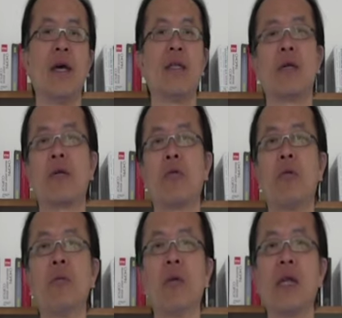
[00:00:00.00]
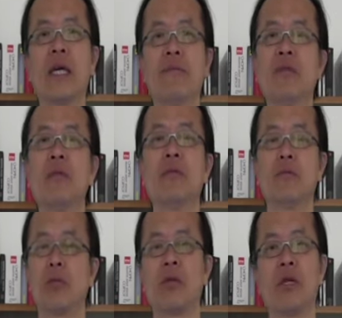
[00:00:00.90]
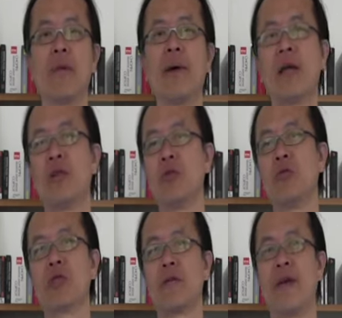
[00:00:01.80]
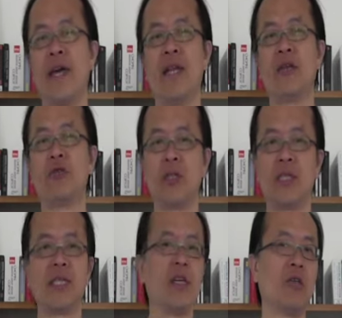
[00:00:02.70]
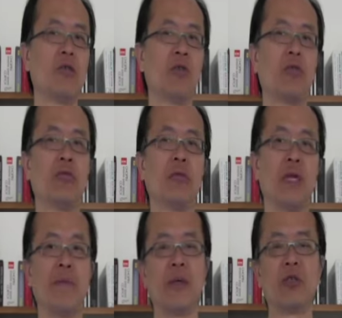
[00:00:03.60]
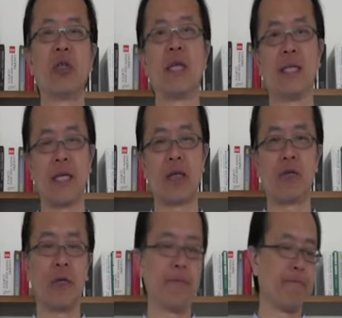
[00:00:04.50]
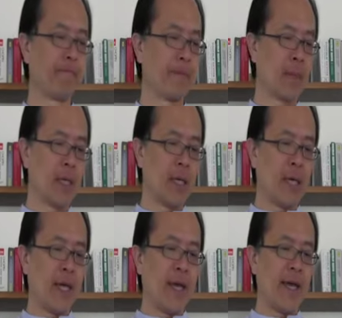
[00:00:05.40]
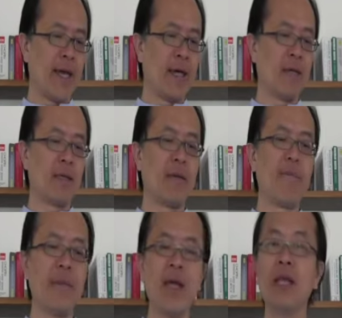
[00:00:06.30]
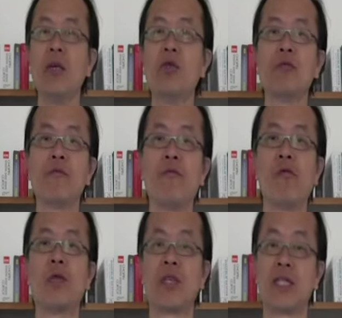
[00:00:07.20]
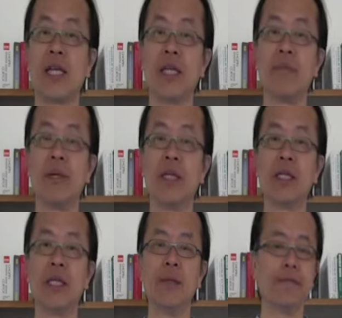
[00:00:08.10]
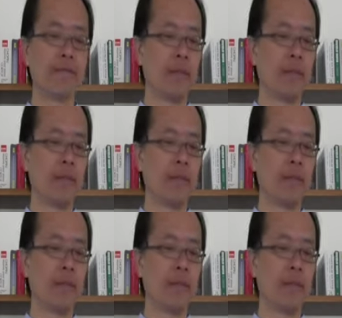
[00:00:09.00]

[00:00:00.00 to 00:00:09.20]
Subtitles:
And at global level, we're talking about the use of energy, CO2 emission, etc. And the main issue for sustainability